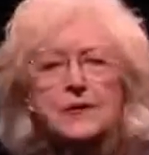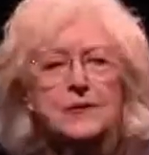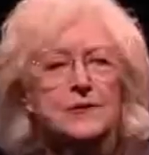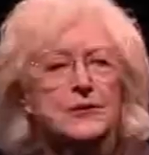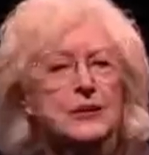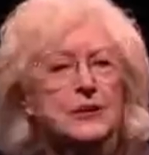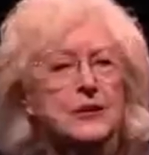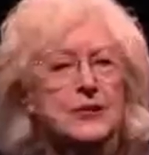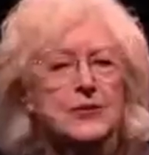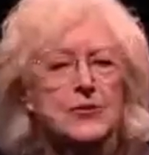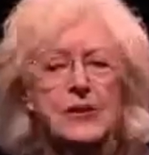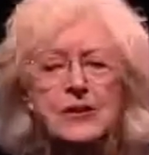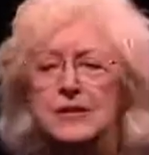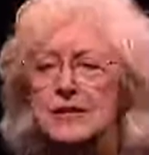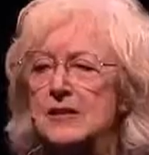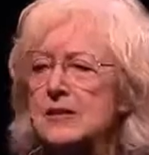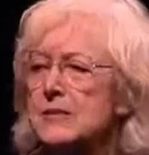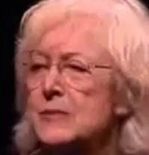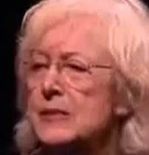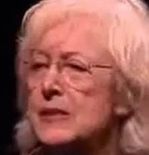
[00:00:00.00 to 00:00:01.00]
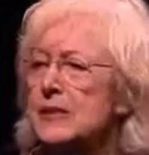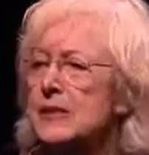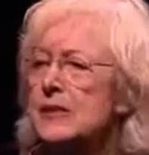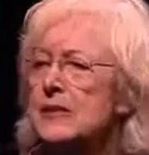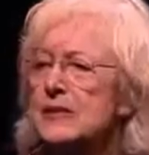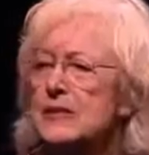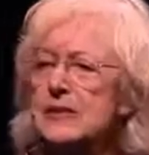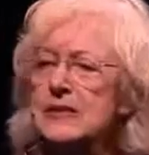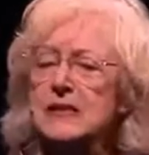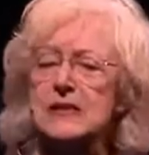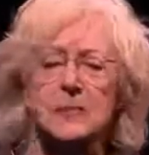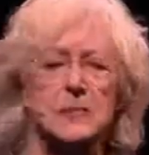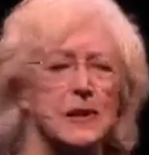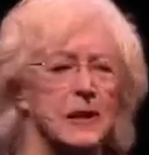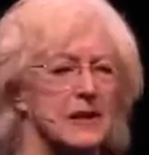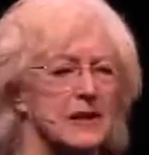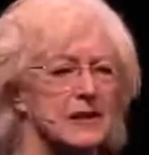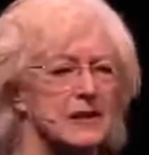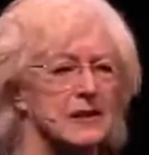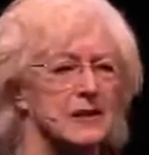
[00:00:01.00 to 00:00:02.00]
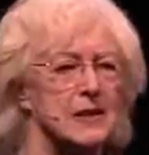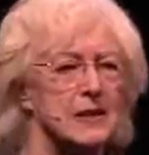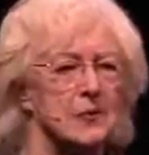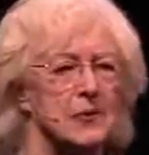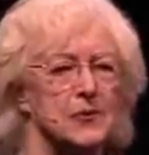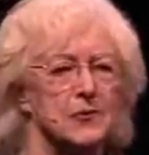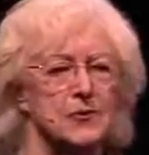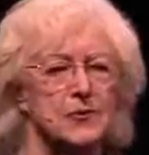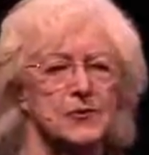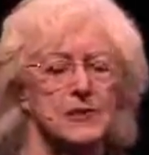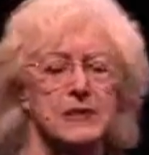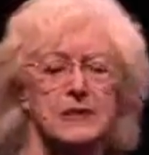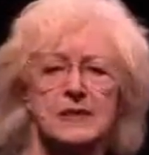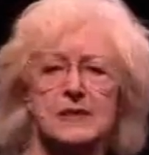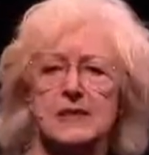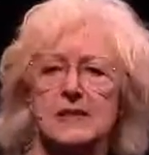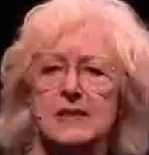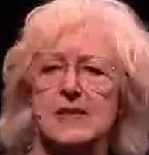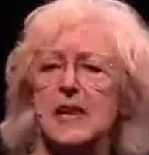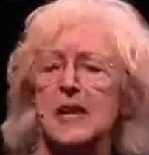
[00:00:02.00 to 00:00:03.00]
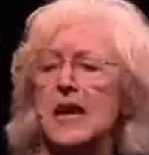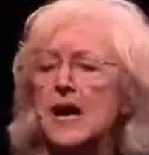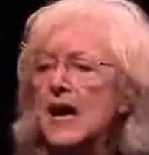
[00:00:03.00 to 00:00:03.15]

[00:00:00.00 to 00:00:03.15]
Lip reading: of distrust and bitterness this past summer, for instance,